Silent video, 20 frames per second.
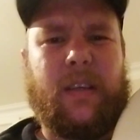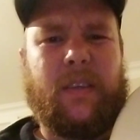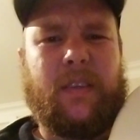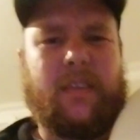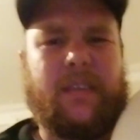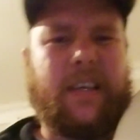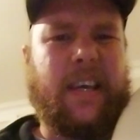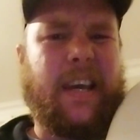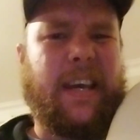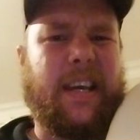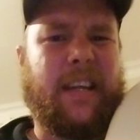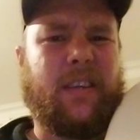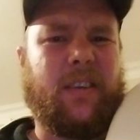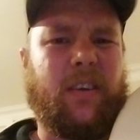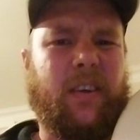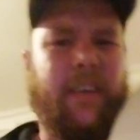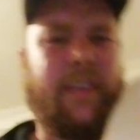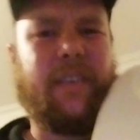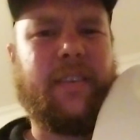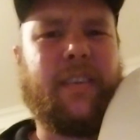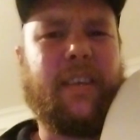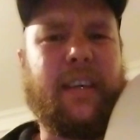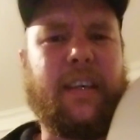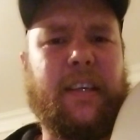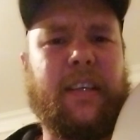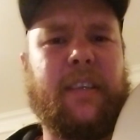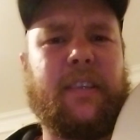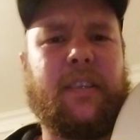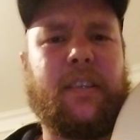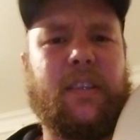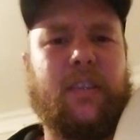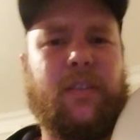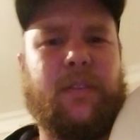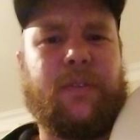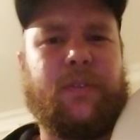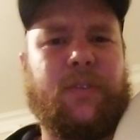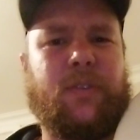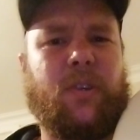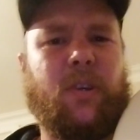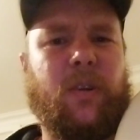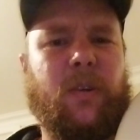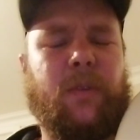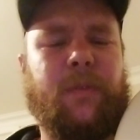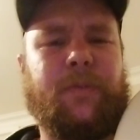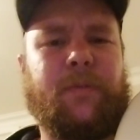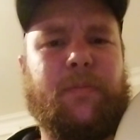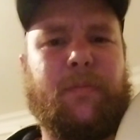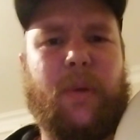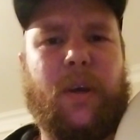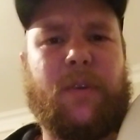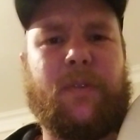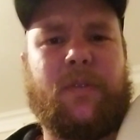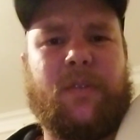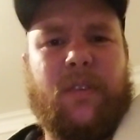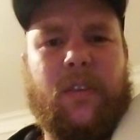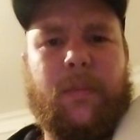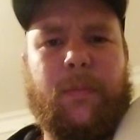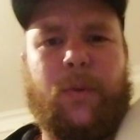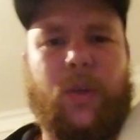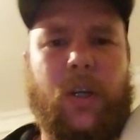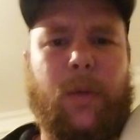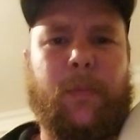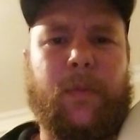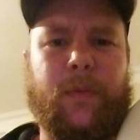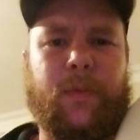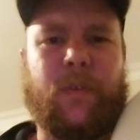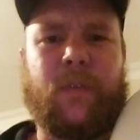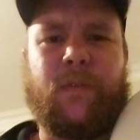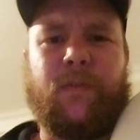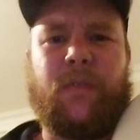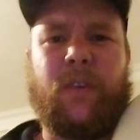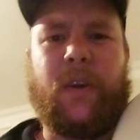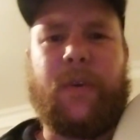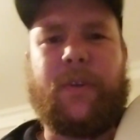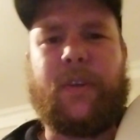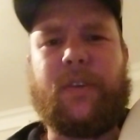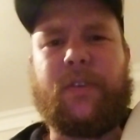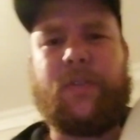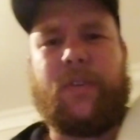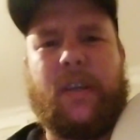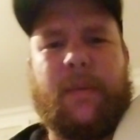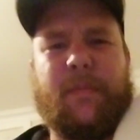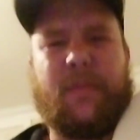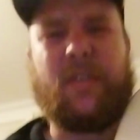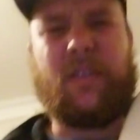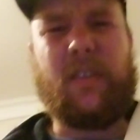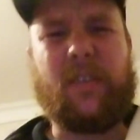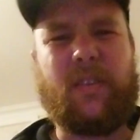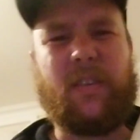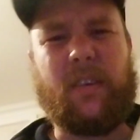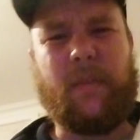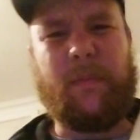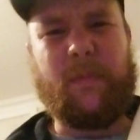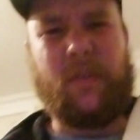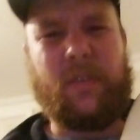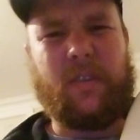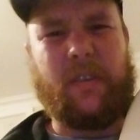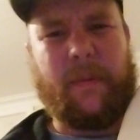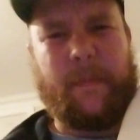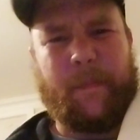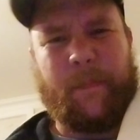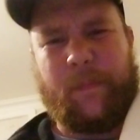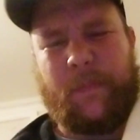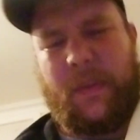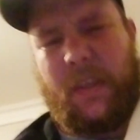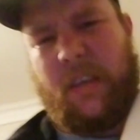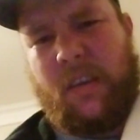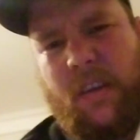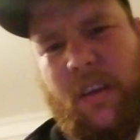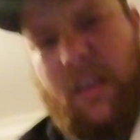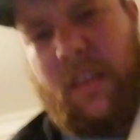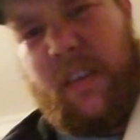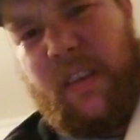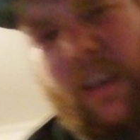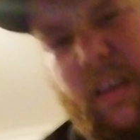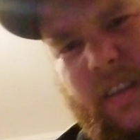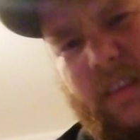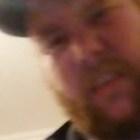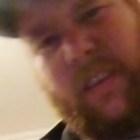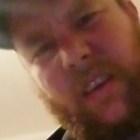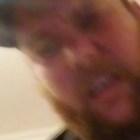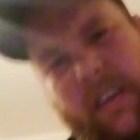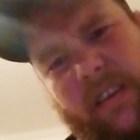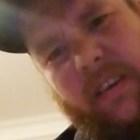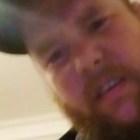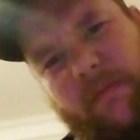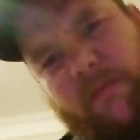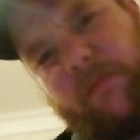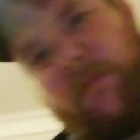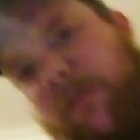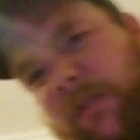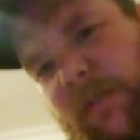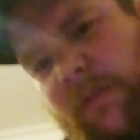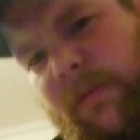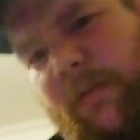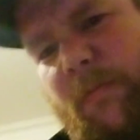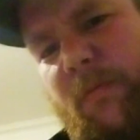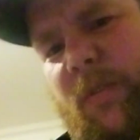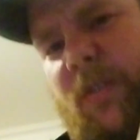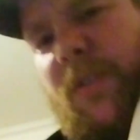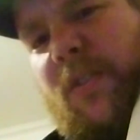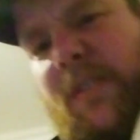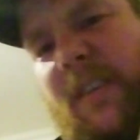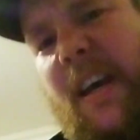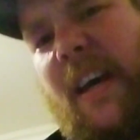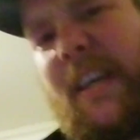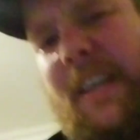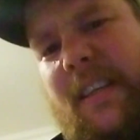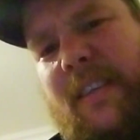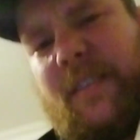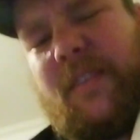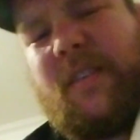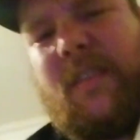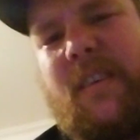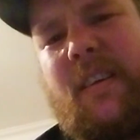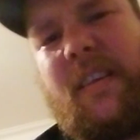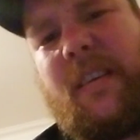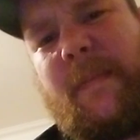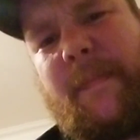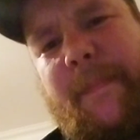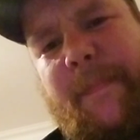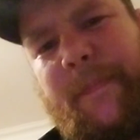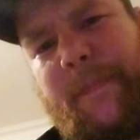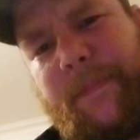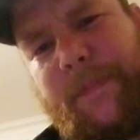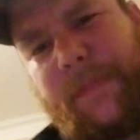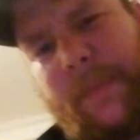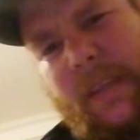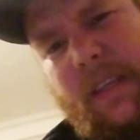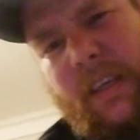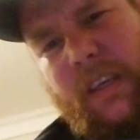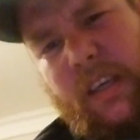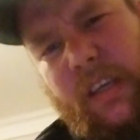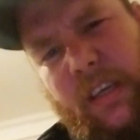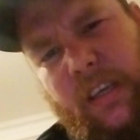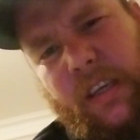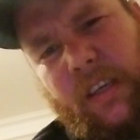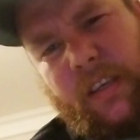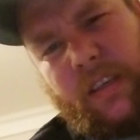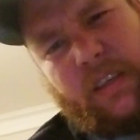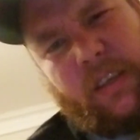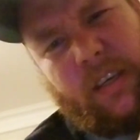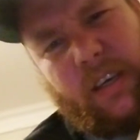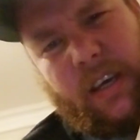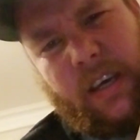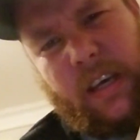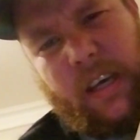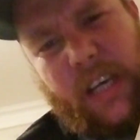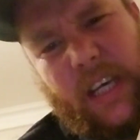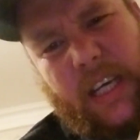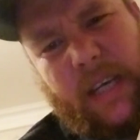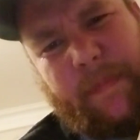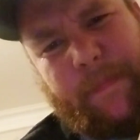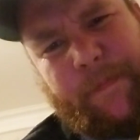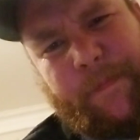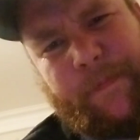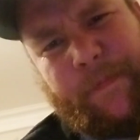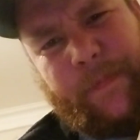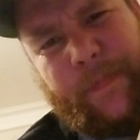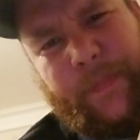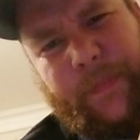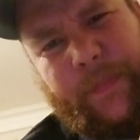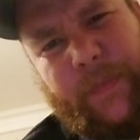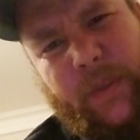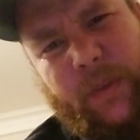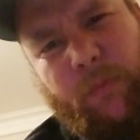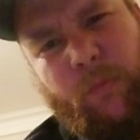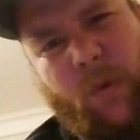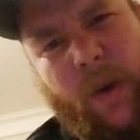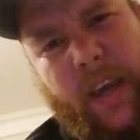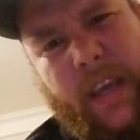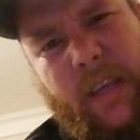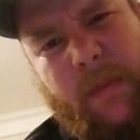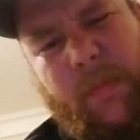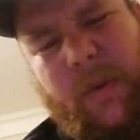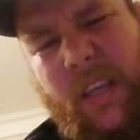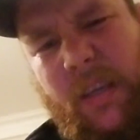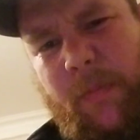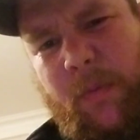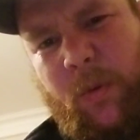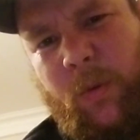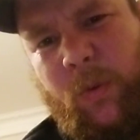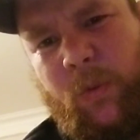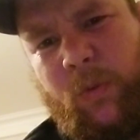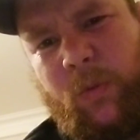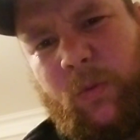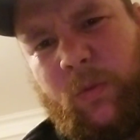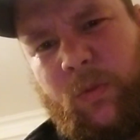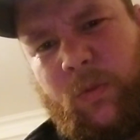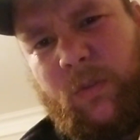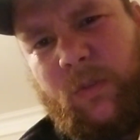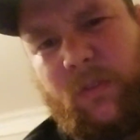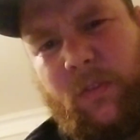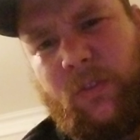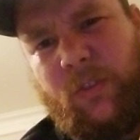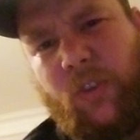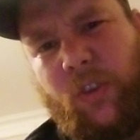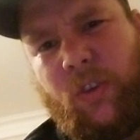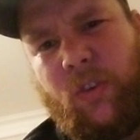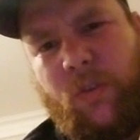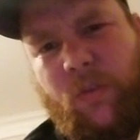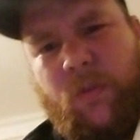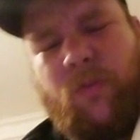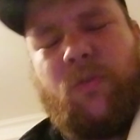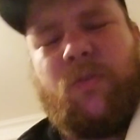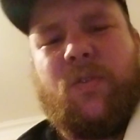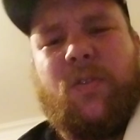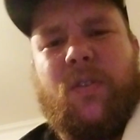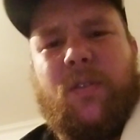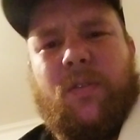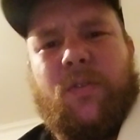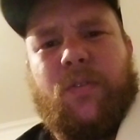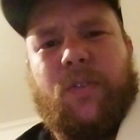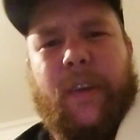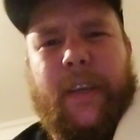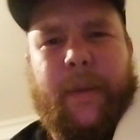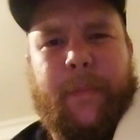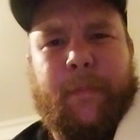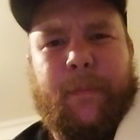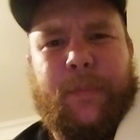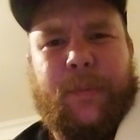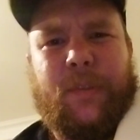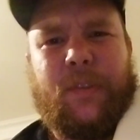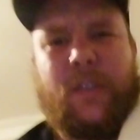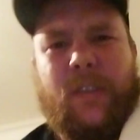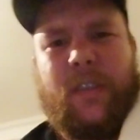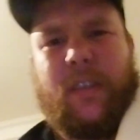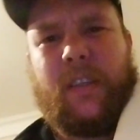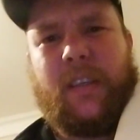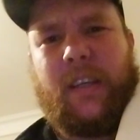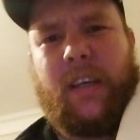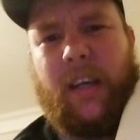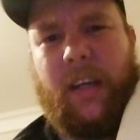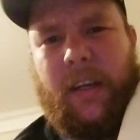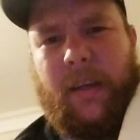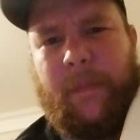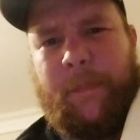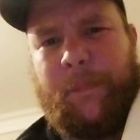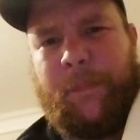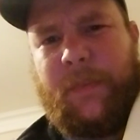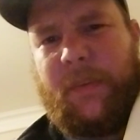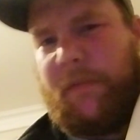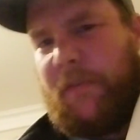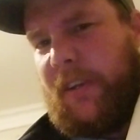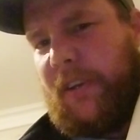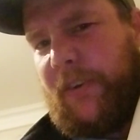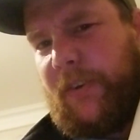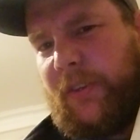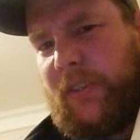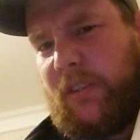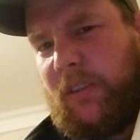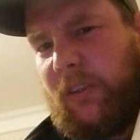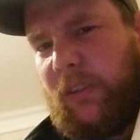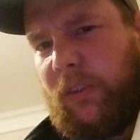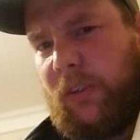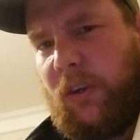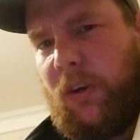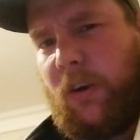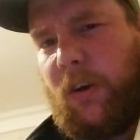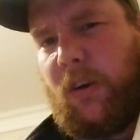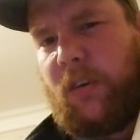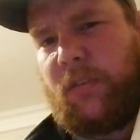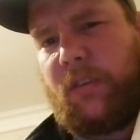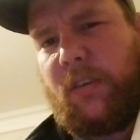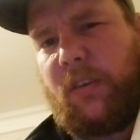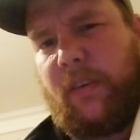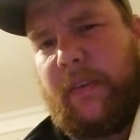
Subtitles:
that, I think, solves most of the problems with floating trem systems. The other thing I would say is that the way people use trems varies a lot.